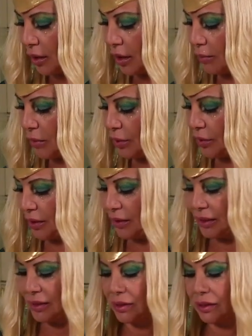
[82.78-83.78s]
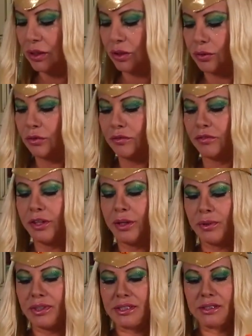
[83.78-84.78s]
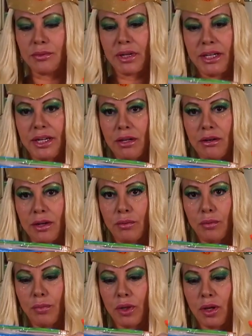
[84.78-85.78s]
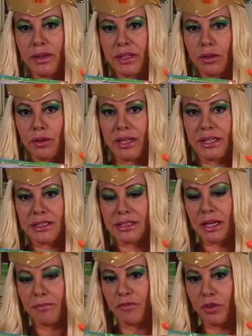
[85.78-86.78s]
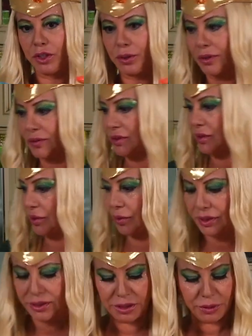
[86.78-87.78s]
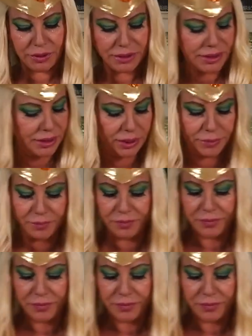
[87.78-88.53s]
I'm using these gluten-free ones right here, and we'll put all the ingredients up for you on the screen so you can see.